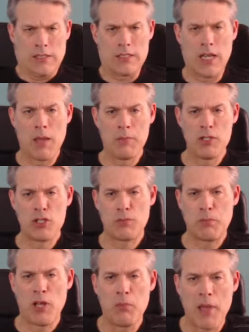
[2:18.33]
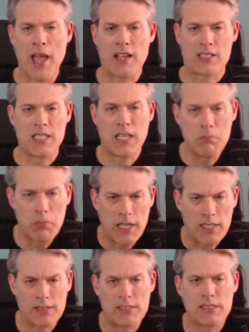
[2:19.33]
Damage spell pack, 10
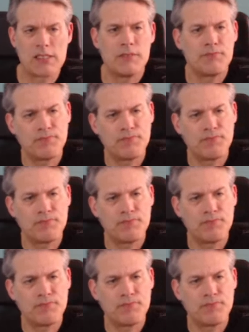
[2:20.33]
bucks.